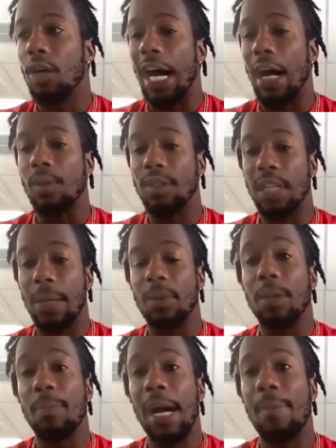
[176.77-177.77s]
I was able
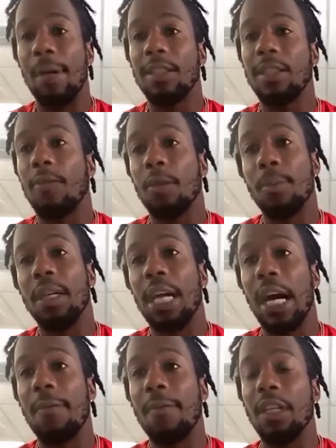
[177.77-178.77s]
to back myself and be
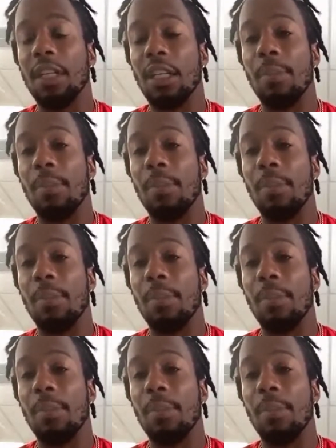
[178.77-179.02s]
confident in